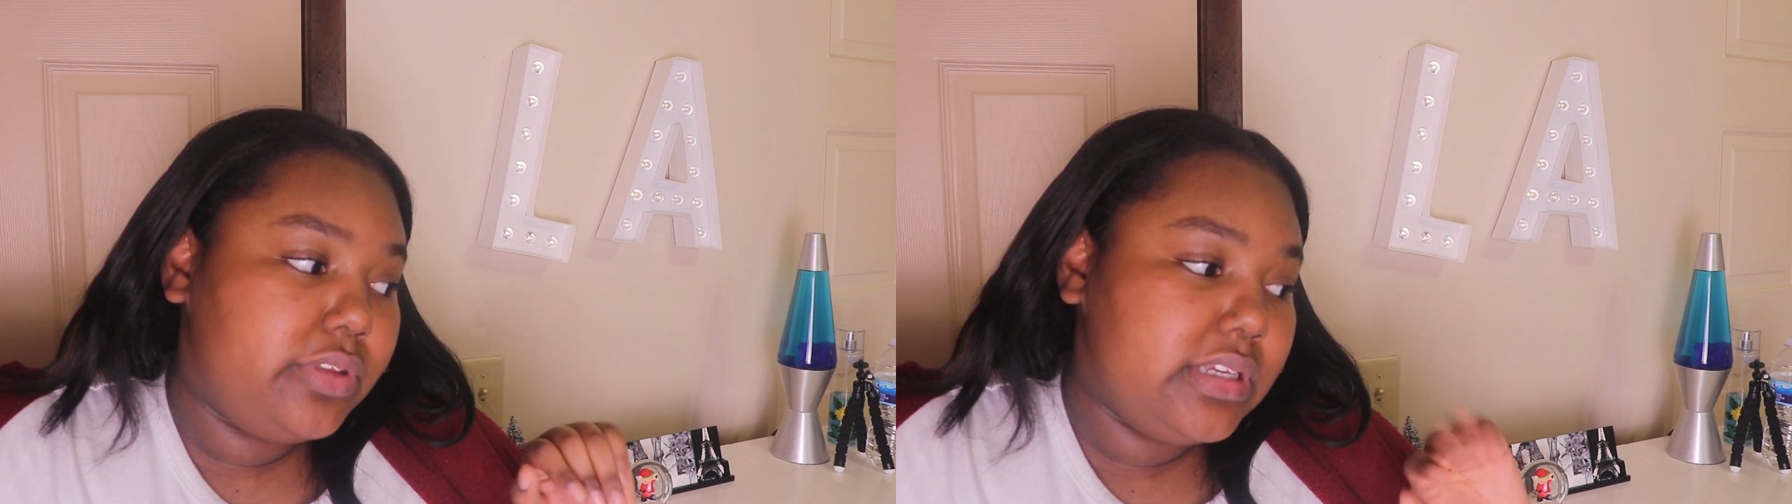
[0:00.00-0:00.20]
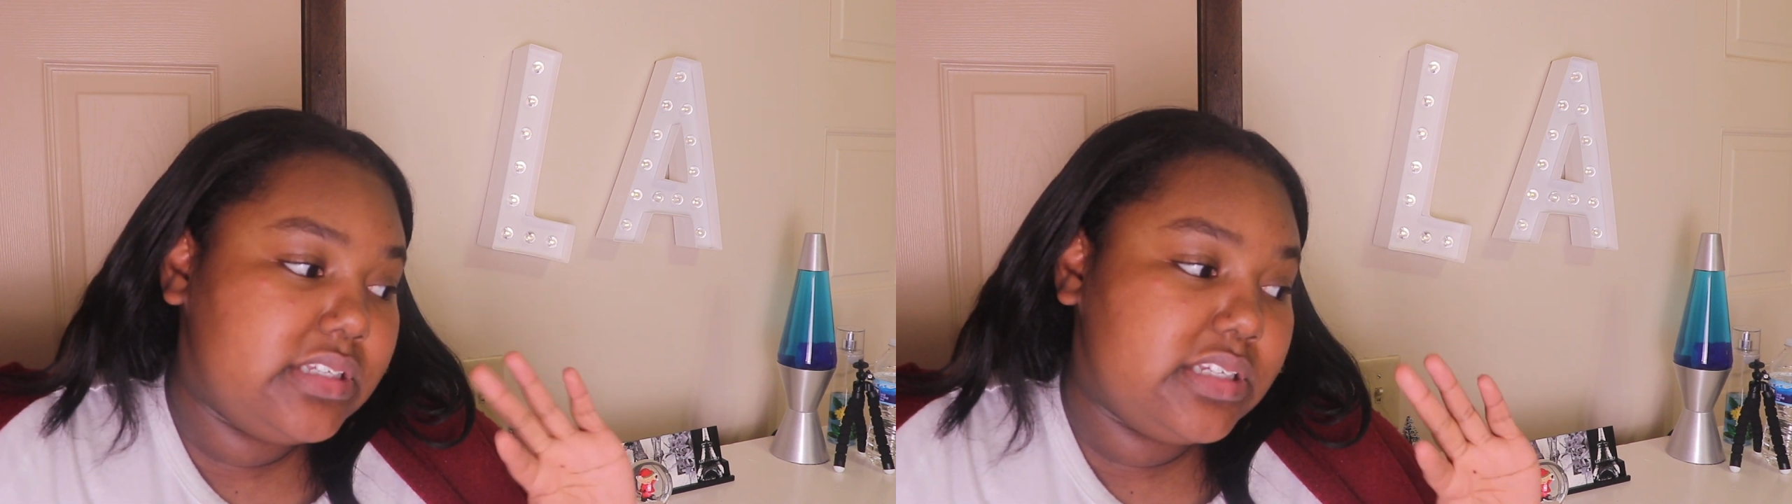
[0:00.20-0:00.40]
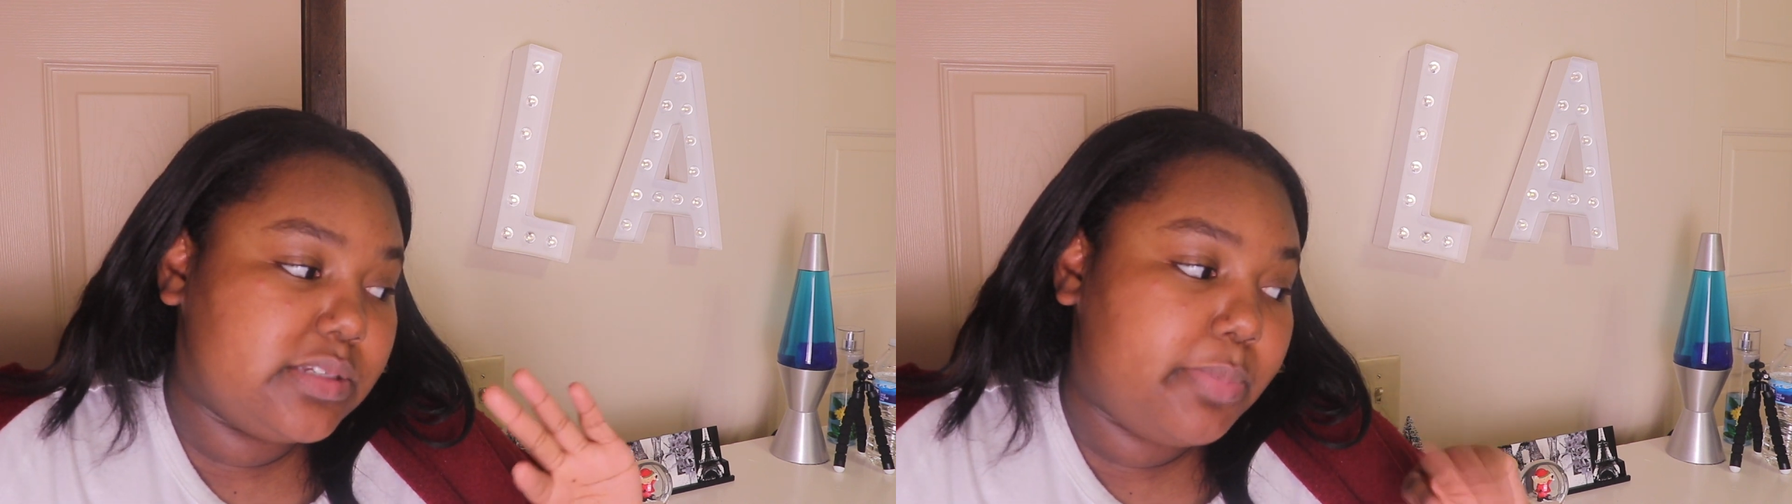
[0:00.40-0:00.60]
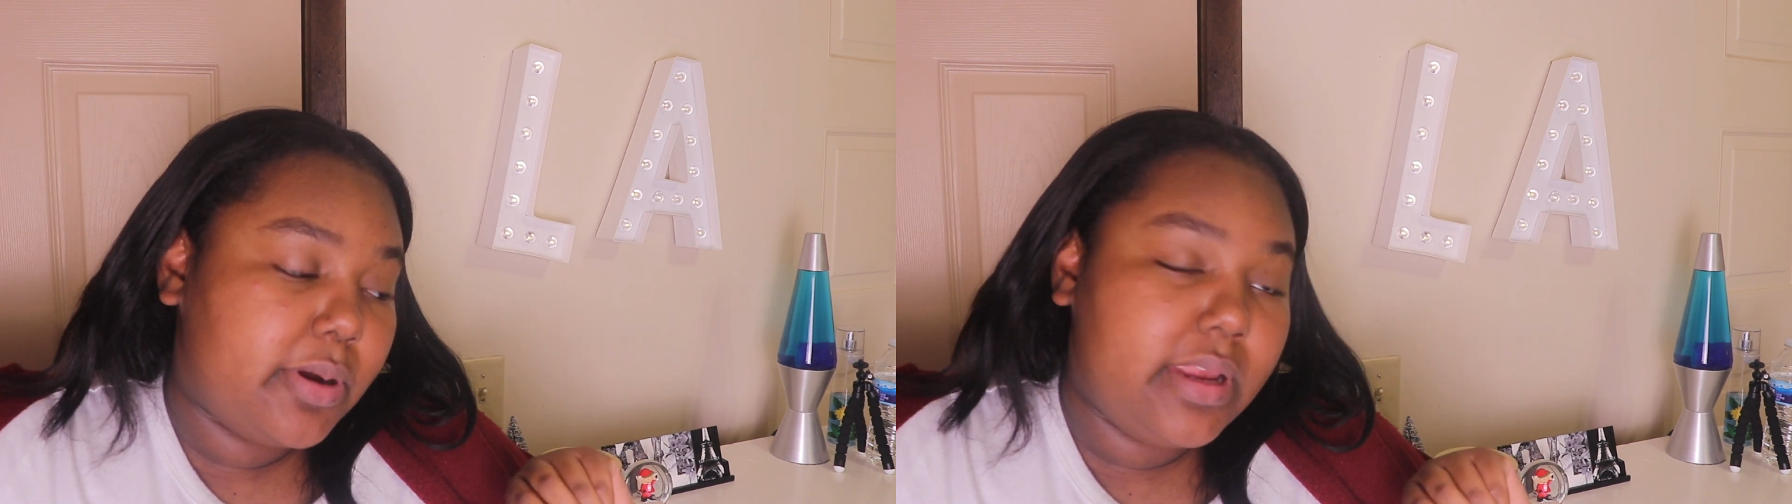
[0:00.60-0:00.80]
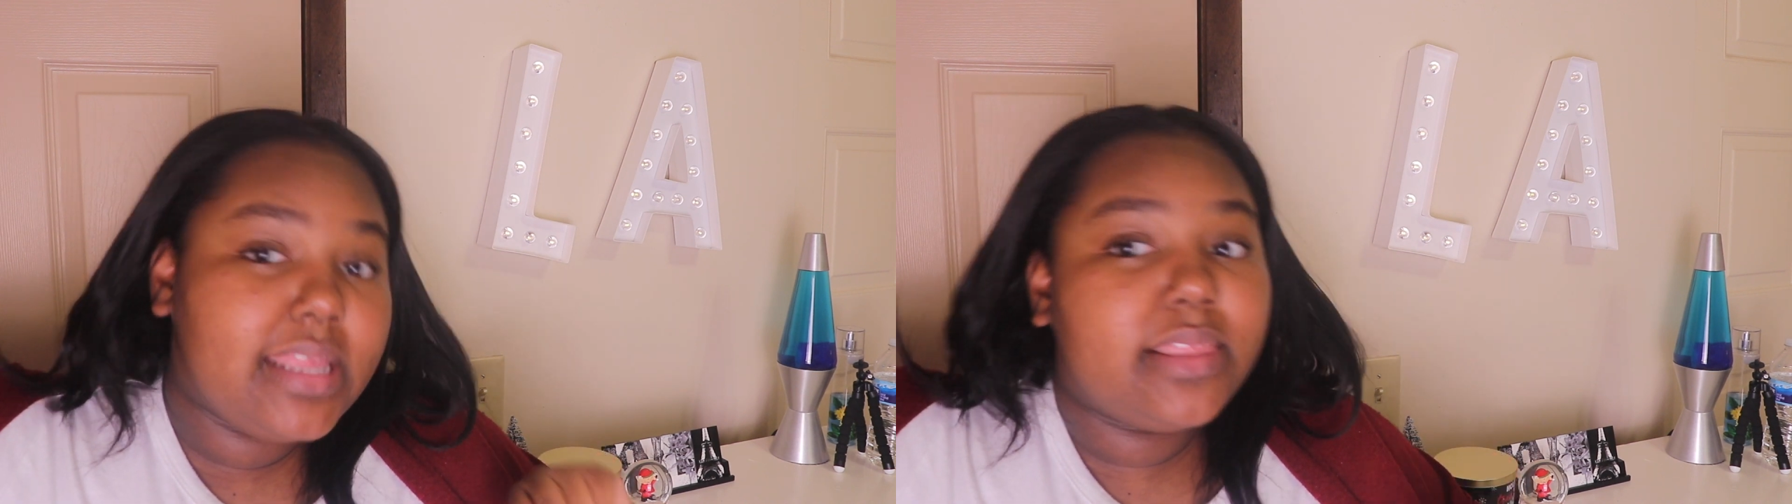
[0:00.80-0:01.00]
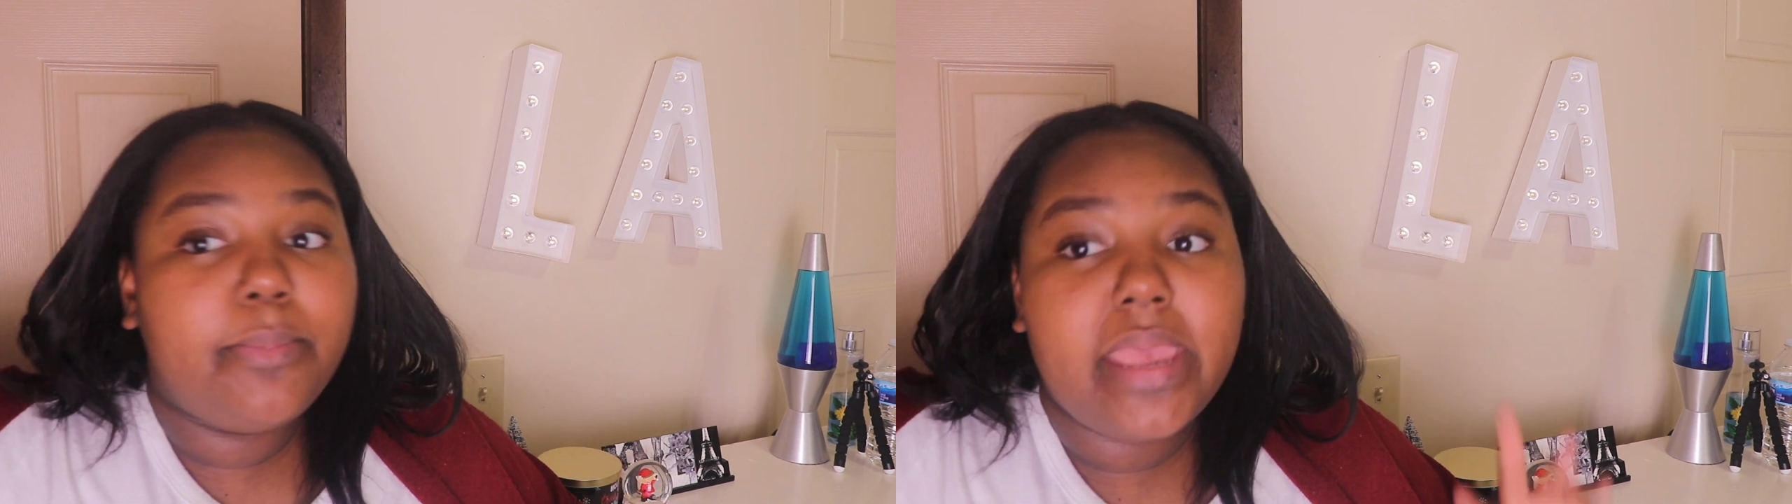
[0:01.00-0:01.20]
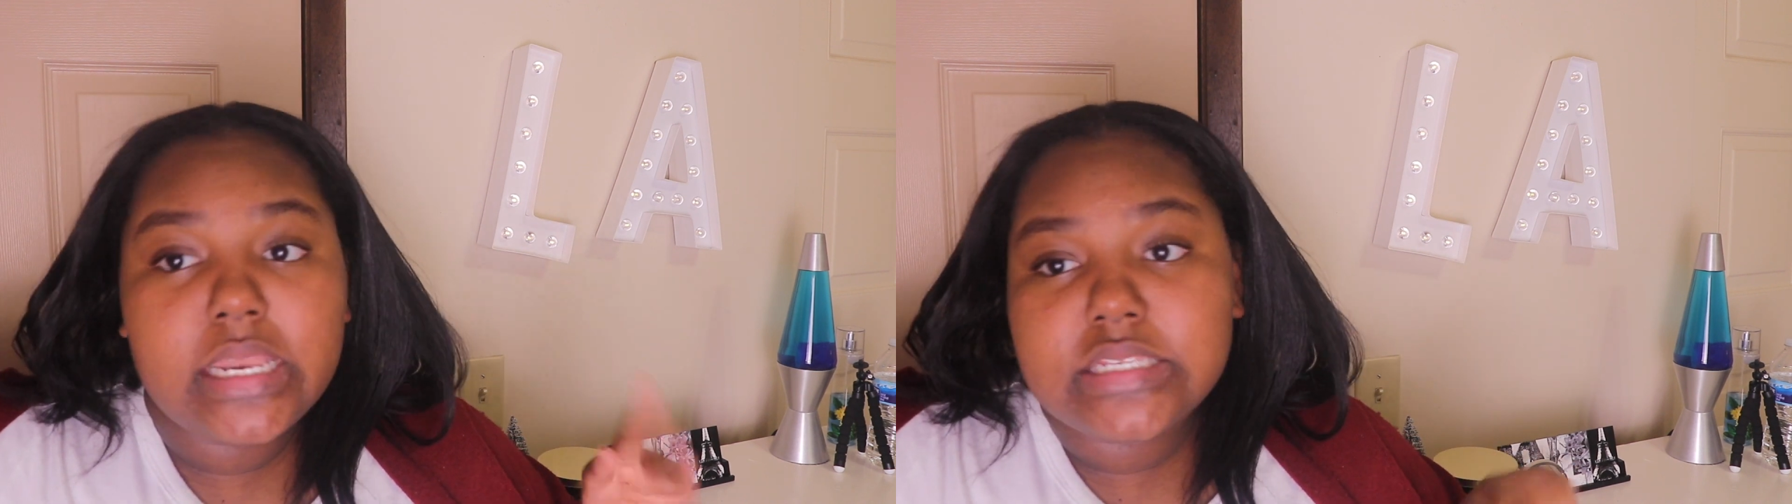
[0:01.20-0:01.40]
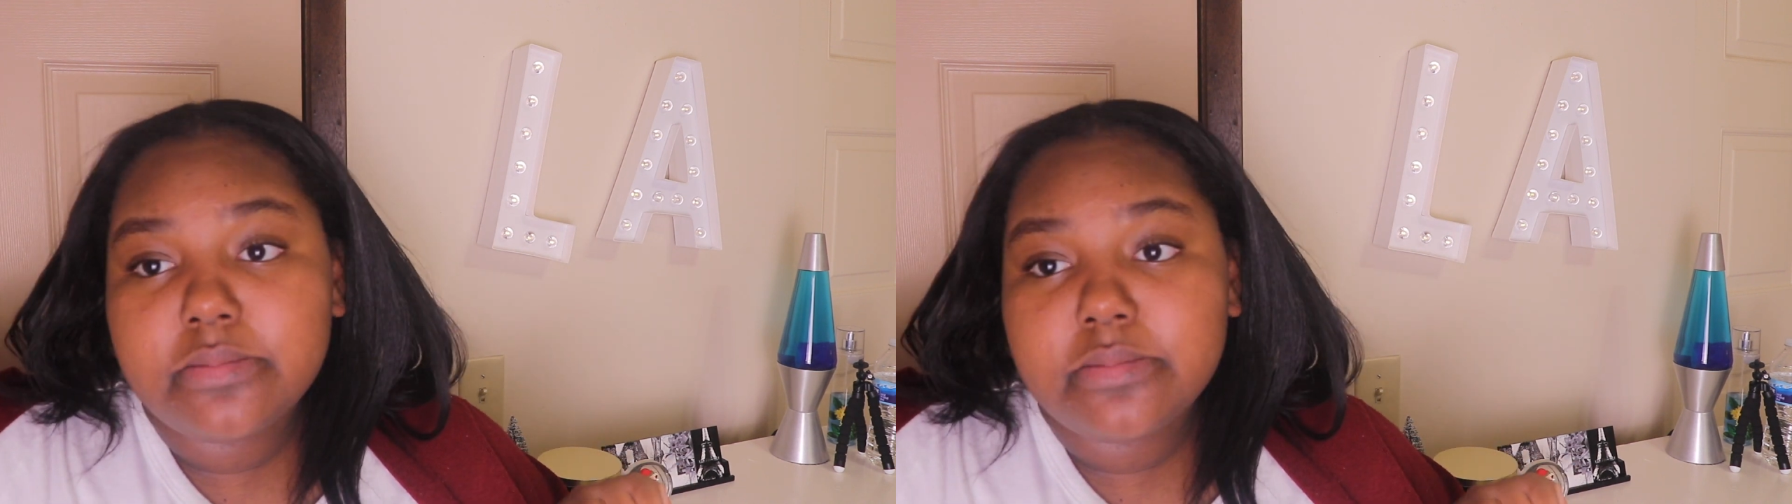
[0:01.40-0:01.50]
do the easiest part in the bed.